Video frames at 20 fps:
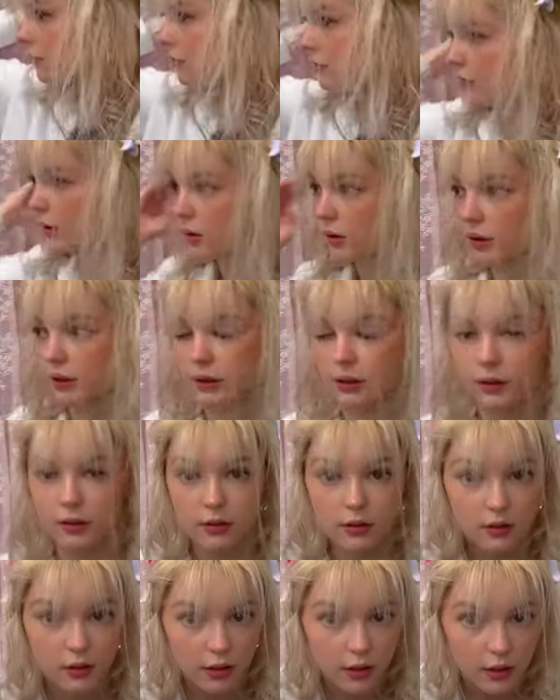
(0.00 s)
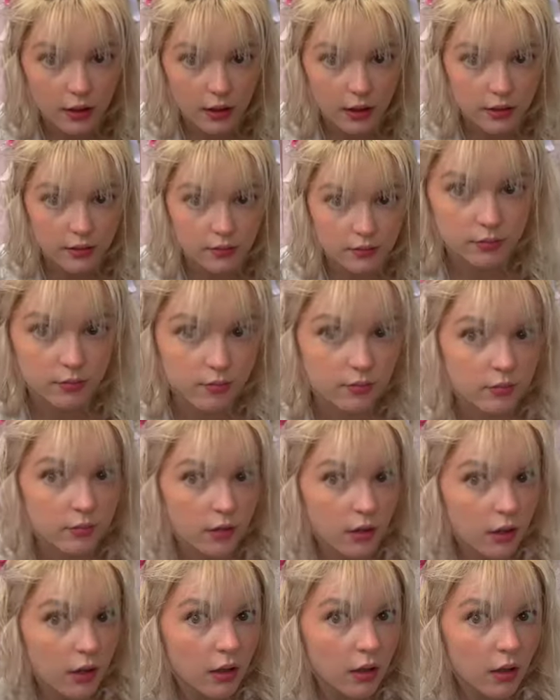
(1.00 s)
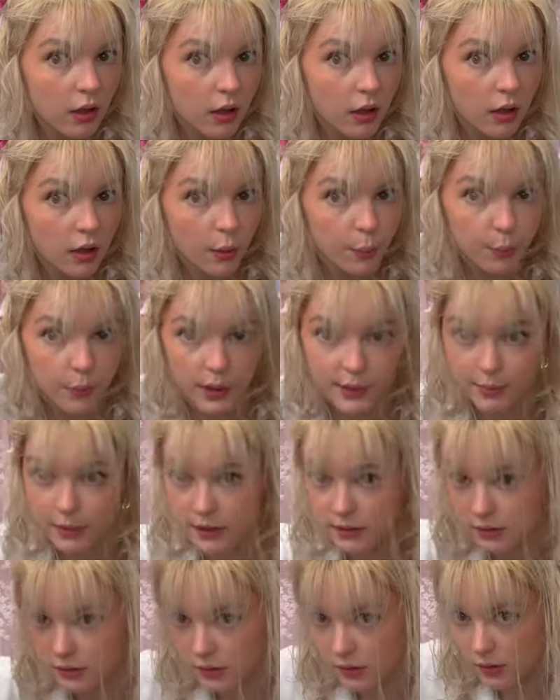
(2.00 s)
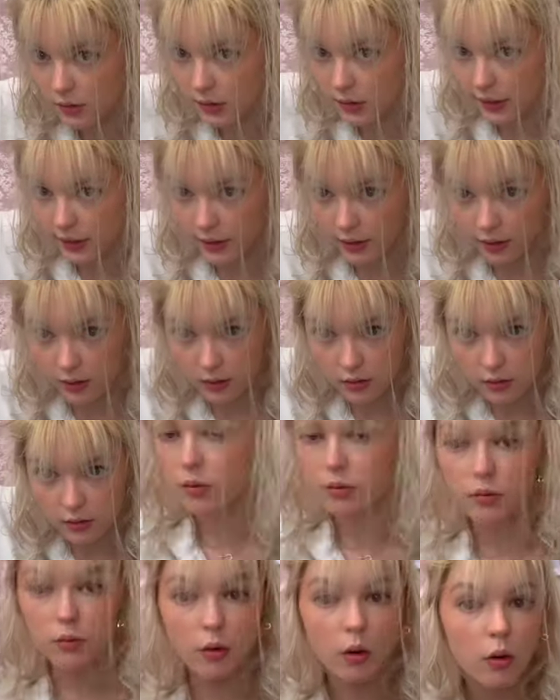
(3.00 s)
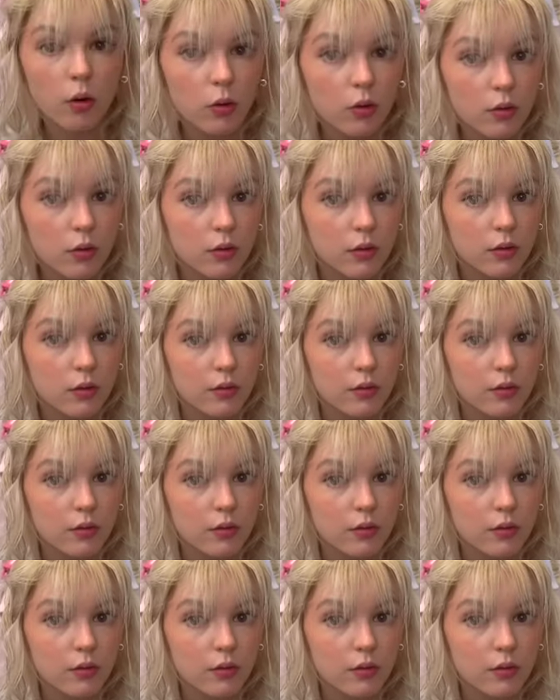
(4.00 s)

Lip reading: Okay, these are not my best looking rolls